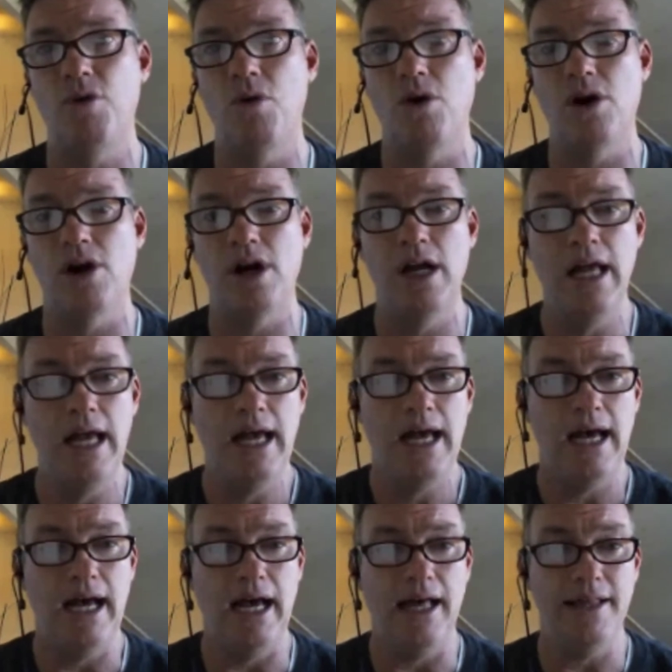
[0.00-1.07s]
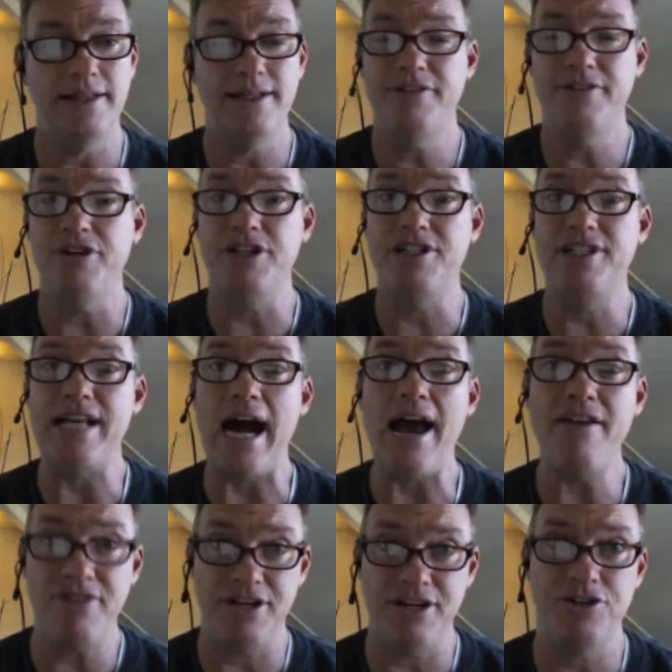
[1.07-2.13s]
for the different
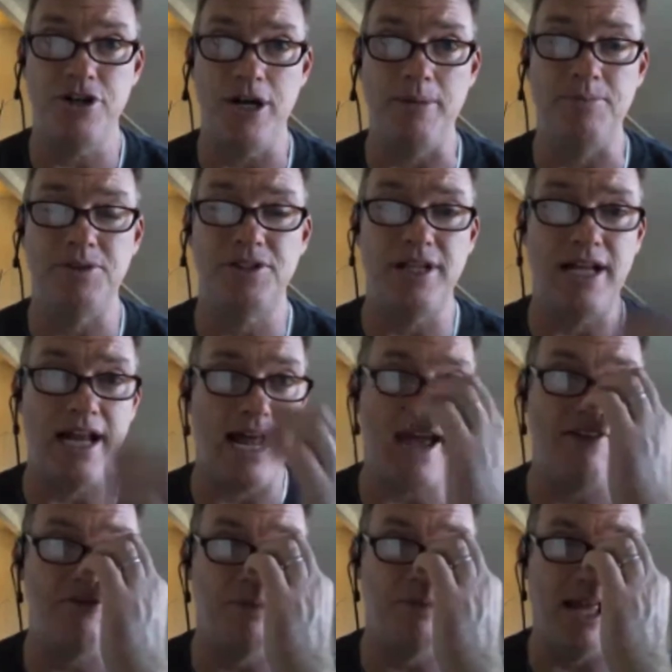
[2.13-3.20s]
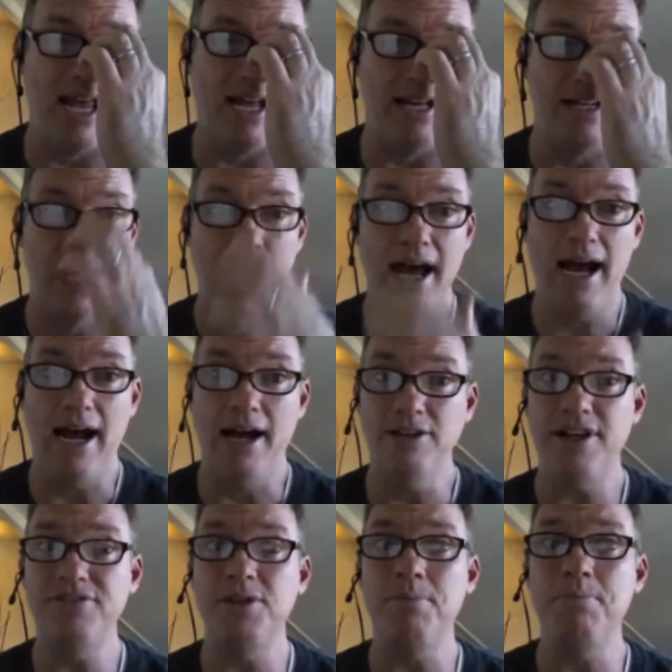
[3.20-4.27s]
diving trips that I have planned. I
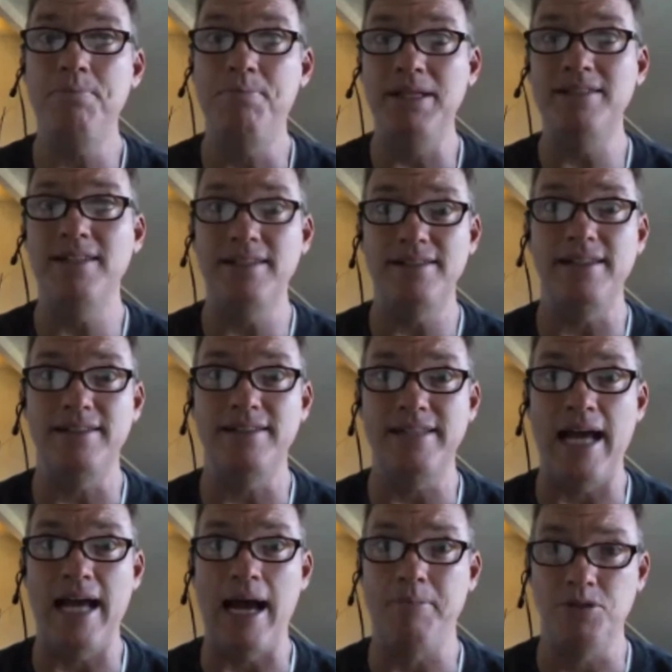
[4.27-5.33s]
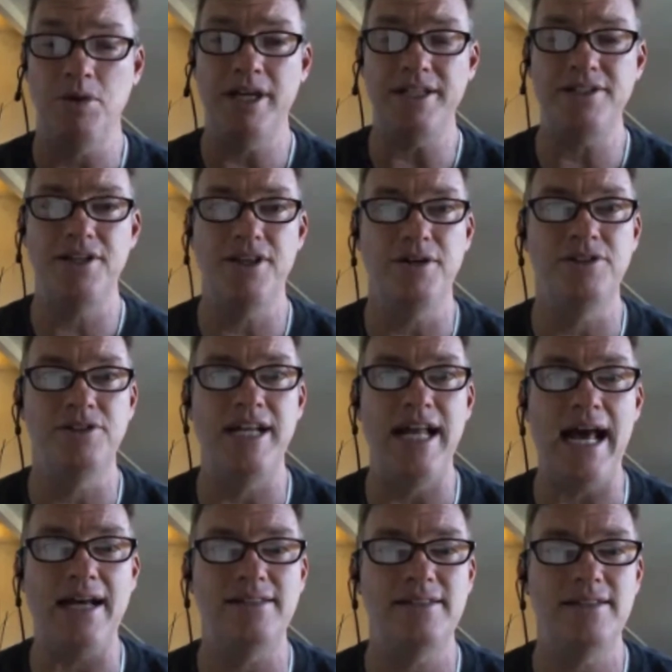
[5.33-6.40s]
also have some business examples. We'll get to those
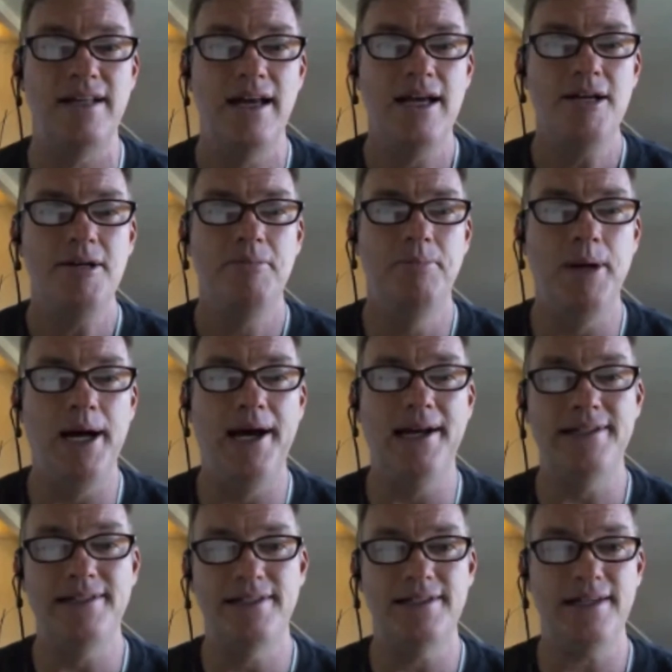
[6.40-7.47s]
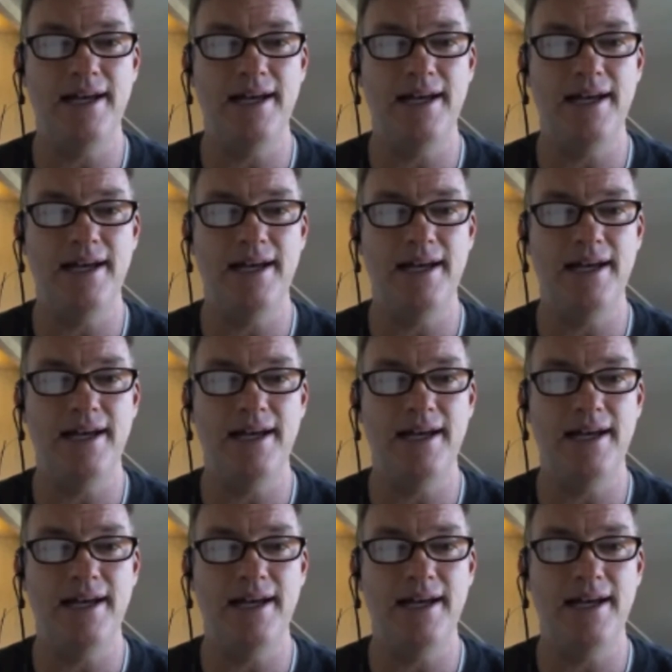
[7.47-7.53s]
next. But